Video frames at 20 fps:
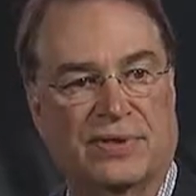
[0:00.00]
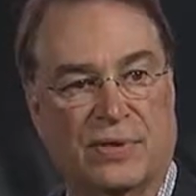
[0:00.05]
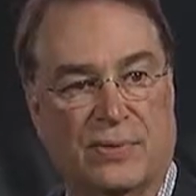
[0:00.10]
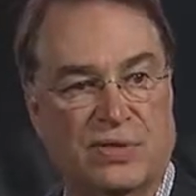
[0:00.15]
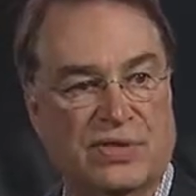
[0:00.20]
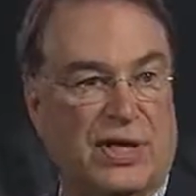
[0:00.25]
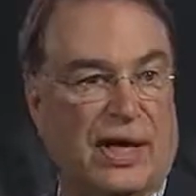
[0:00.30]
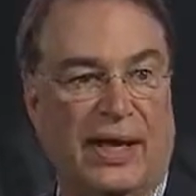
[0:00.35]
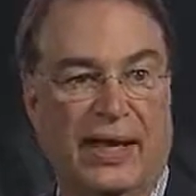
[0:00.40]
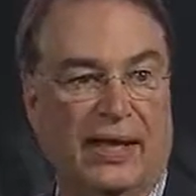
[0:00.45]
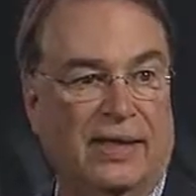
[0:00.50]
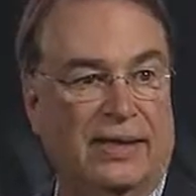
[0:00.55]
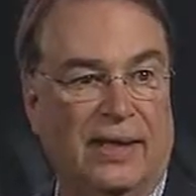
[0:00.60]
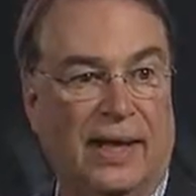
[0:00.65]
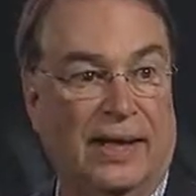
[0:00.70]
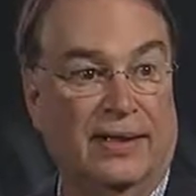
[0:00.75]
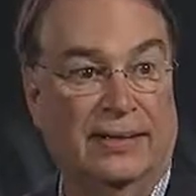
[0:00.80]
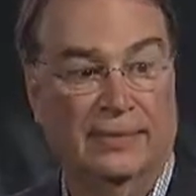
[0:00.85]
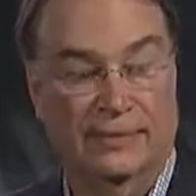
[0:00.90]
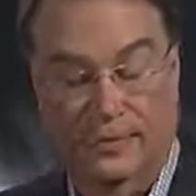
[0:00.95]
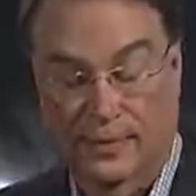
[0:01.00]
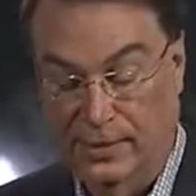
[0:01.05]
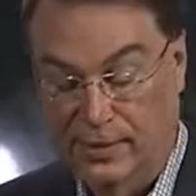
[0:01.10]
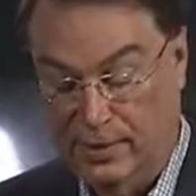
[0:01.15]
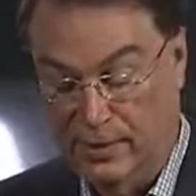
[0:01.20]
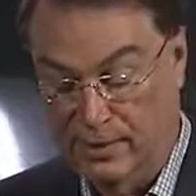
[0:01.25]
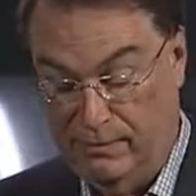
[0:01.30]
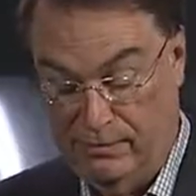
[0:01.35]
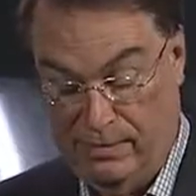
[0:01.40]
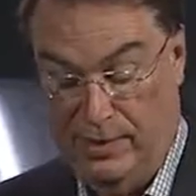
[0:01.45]
which
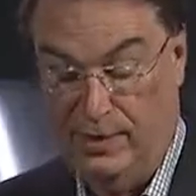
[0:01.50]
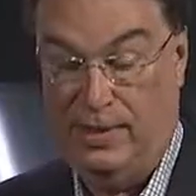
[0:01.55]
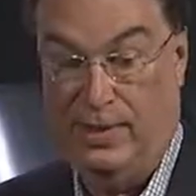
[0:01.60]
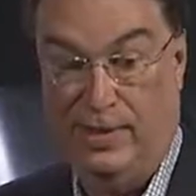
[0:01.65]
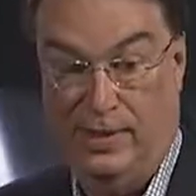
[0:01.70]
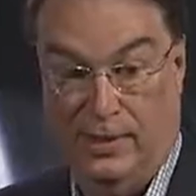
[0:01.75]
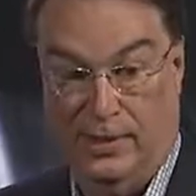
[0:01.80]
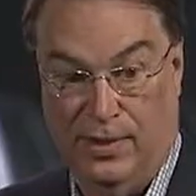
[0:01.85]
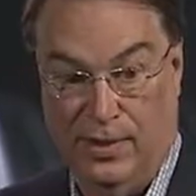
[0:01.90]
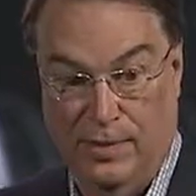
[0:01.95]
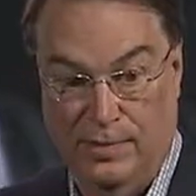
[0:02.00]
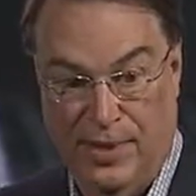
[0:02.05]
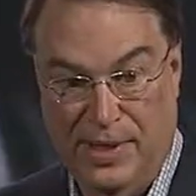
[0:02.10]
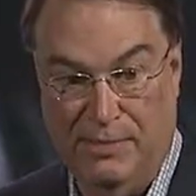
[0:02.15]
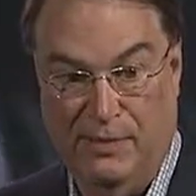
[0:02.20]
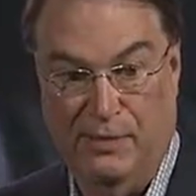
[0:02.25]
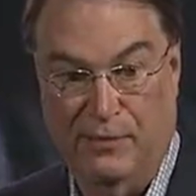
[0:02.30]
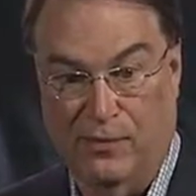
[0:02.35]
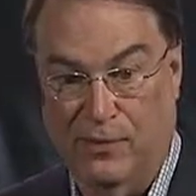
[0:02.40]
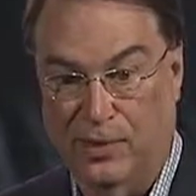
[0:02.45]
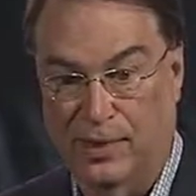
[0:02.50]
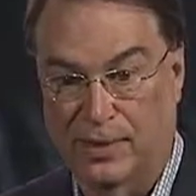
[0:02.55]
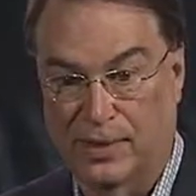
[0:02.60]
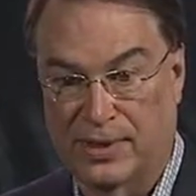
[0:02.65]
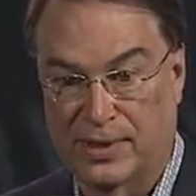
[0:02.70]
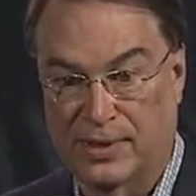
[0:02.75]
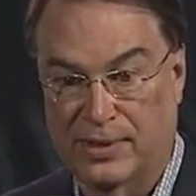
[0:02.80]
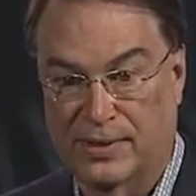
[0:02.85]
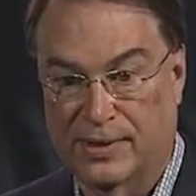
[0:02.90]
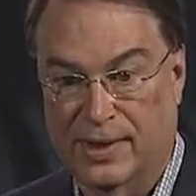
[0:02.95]
didn't occur to me before
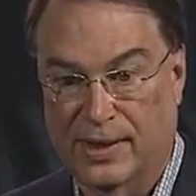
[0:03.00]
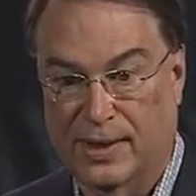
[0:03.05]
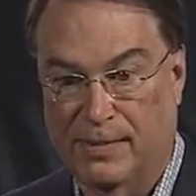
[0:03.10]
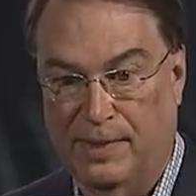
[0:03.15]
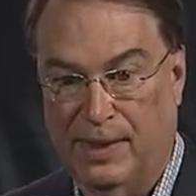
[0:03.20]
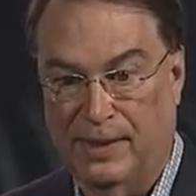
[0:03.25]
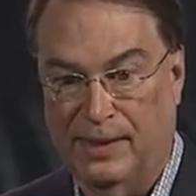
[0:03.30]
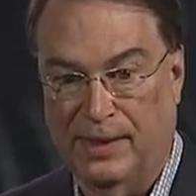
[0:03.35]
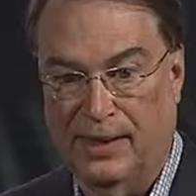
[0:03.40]
to think about